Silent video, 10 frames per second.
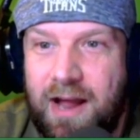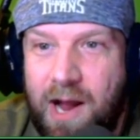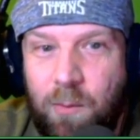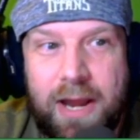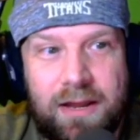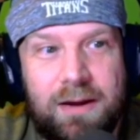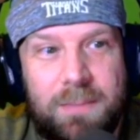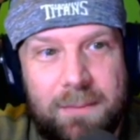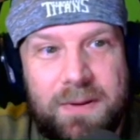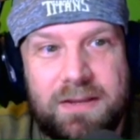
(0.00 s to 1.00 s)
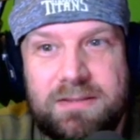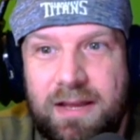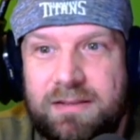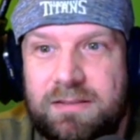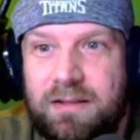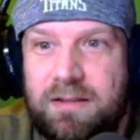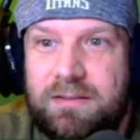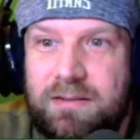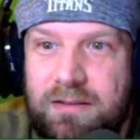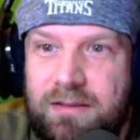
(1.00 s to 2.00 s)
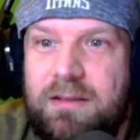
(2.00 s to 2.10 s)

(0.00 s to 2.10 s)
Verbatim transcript: I, I, wake up, I piss excellence.